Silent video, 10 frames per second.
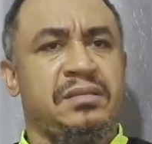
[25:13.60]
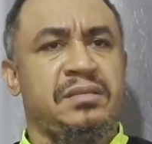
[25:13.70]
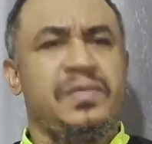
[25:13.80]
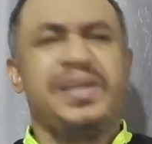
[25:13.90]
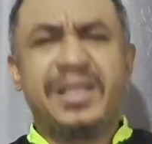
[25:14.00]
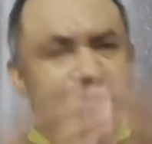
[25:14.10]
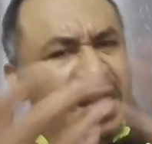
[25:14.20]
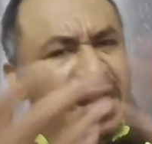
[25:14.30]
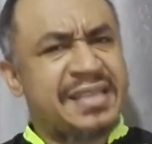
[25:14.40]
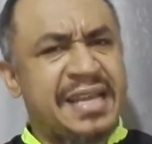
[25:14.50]
We need to
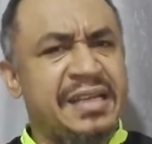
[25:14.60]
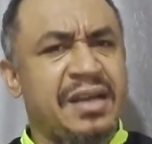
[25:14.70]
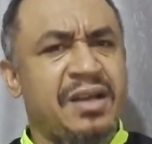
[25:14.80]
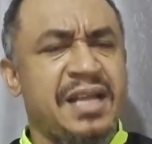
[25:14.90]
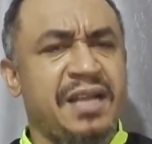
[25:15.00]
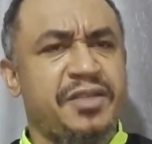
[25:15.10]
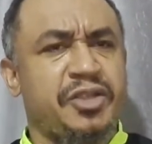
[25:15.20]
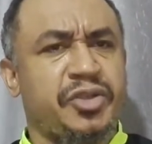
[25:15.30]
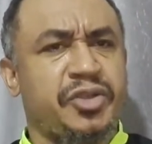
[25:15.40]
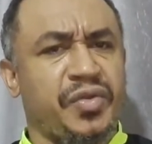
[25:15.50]
start telling ourselves the
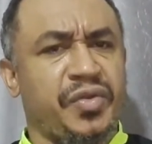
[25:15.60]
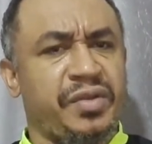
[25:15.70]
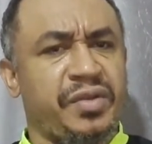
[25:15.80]
truth.